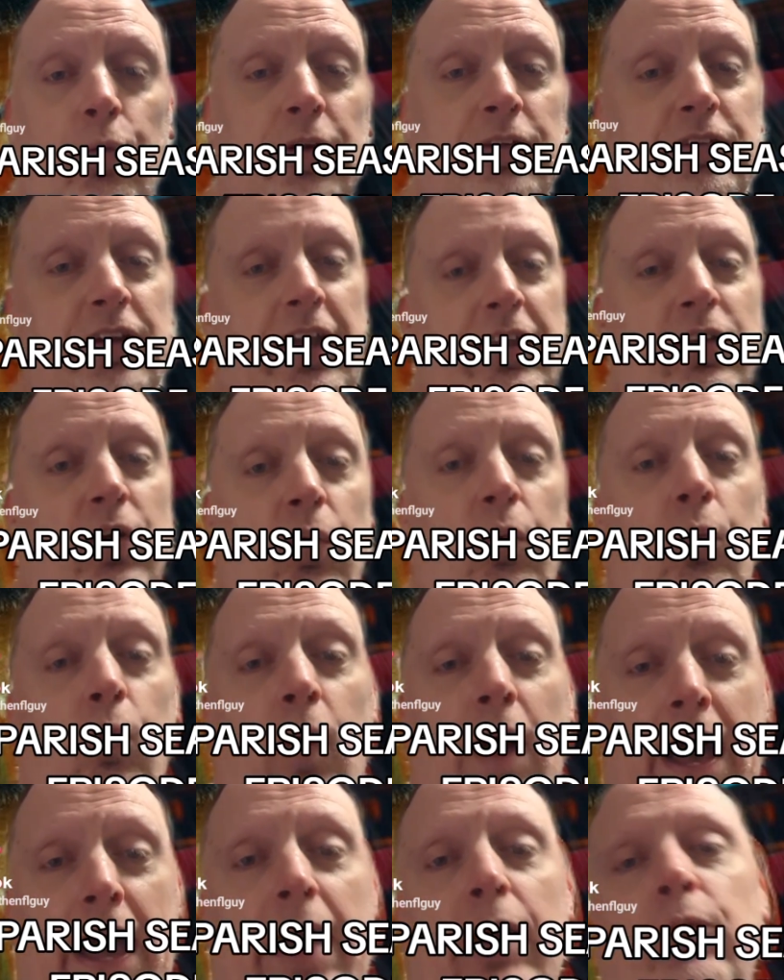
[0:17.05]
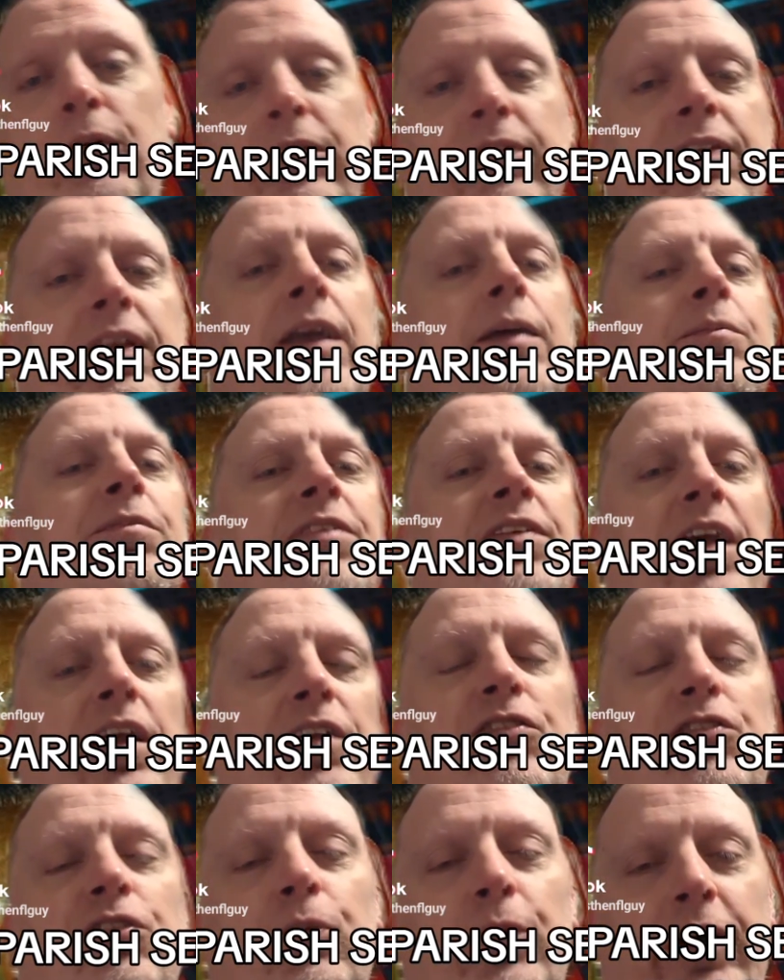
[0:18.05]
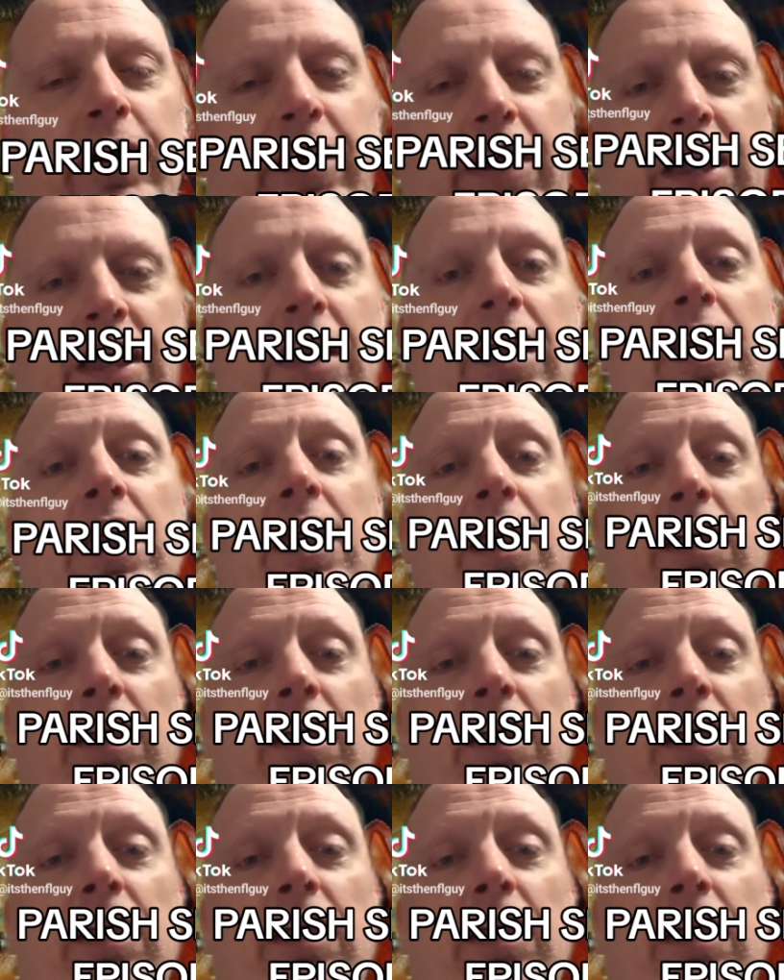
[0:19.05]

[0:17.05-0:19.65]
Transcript: which I know why it was named Sanctuary.